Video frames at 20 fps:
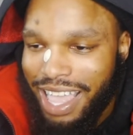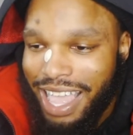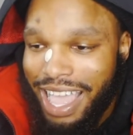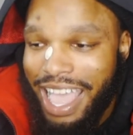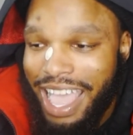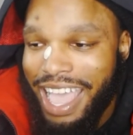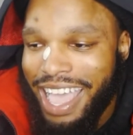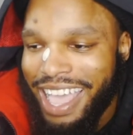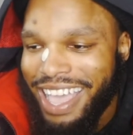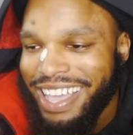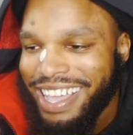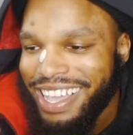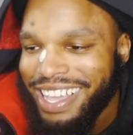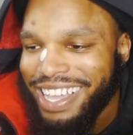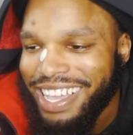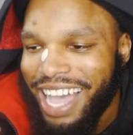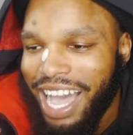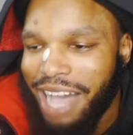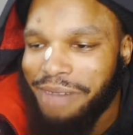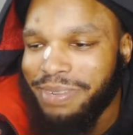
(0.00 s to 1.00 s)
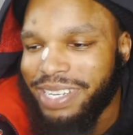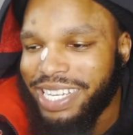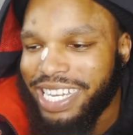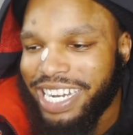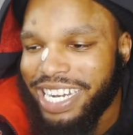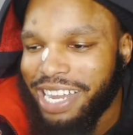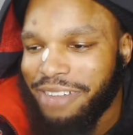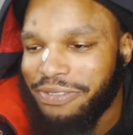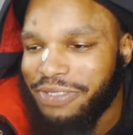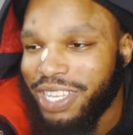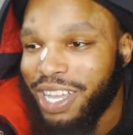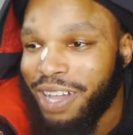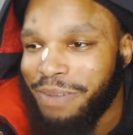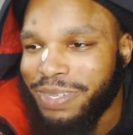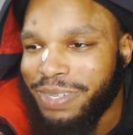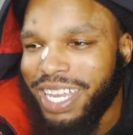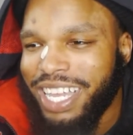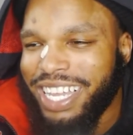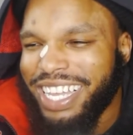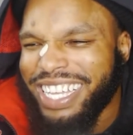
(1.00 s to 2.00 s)
I'm gonna cut it out for y'all,
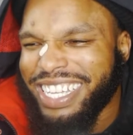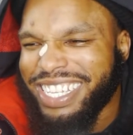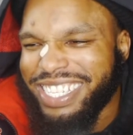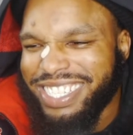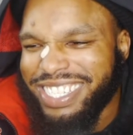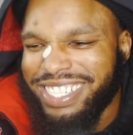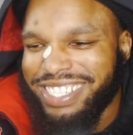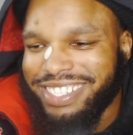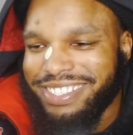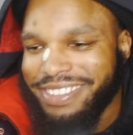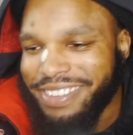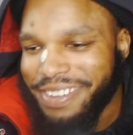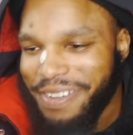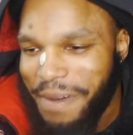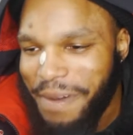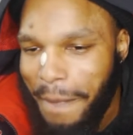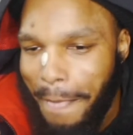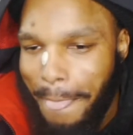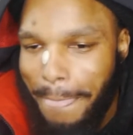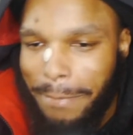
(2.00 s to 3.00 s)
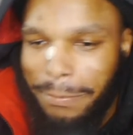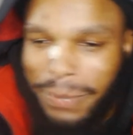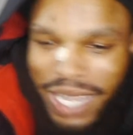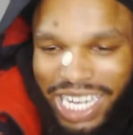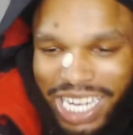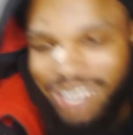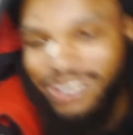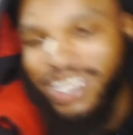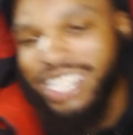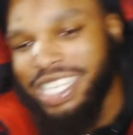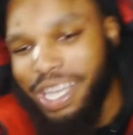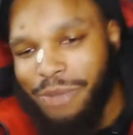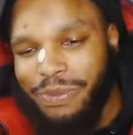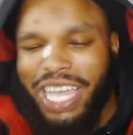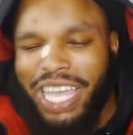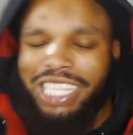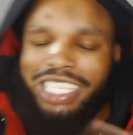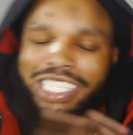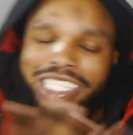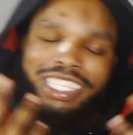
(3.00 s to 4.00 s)
but y'all. Uh, anyways, yeah, we
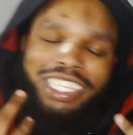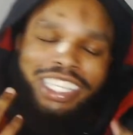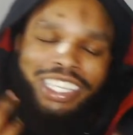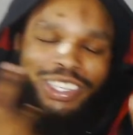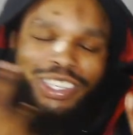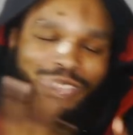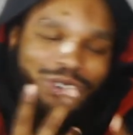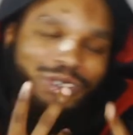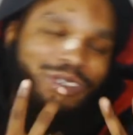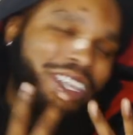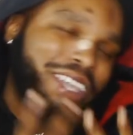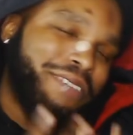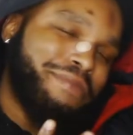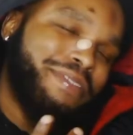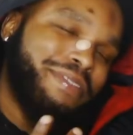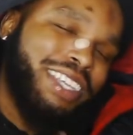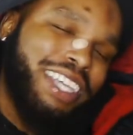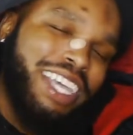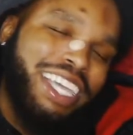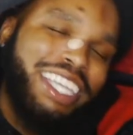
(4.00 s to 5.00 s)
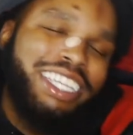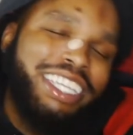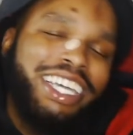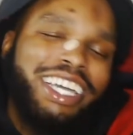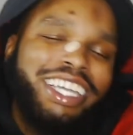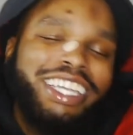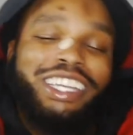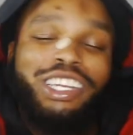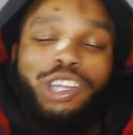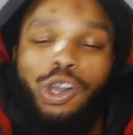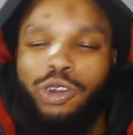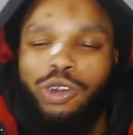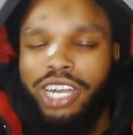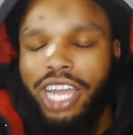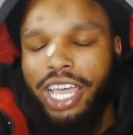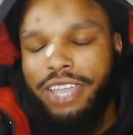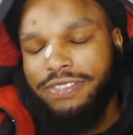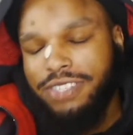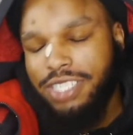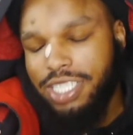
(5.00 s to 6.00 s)
got this new NBA Young and Loner
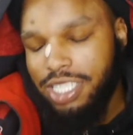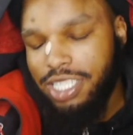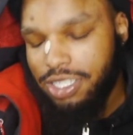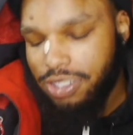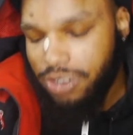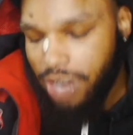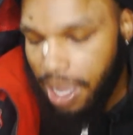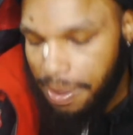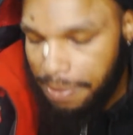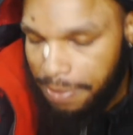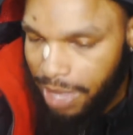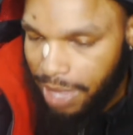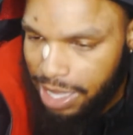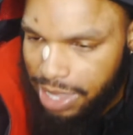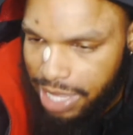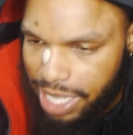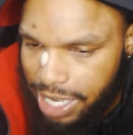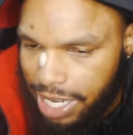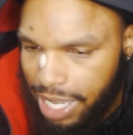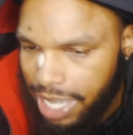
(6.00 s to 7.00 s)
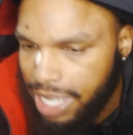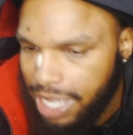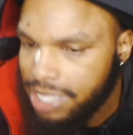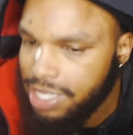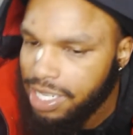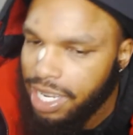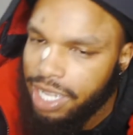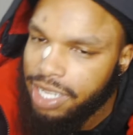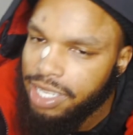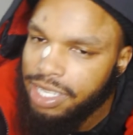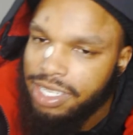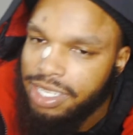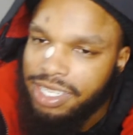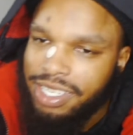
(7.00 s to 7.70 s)
Life just dropped, I think last night.